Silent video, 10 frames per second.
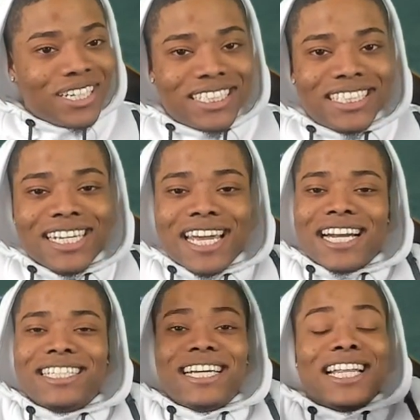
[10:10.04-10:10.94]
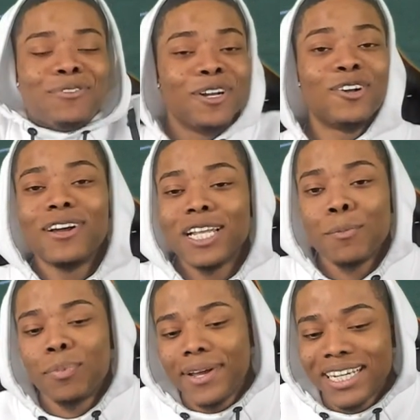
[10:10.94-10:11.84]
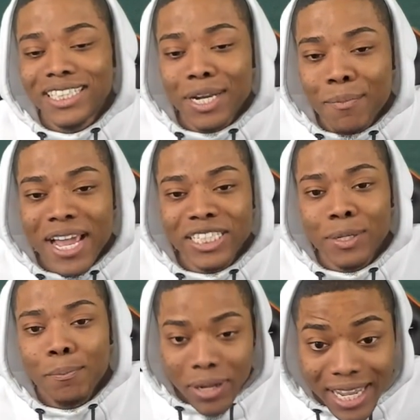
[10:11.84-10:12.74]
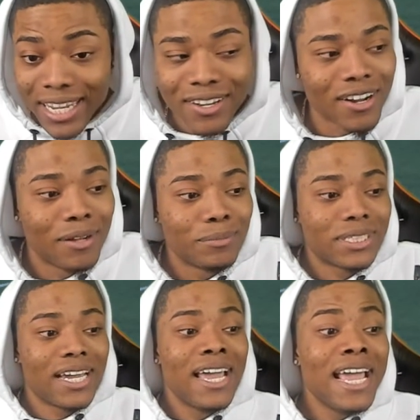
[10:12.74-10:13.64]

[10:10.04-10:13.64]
to see. I just had to recreate that play. That's an amazing play. You know what I'm saying?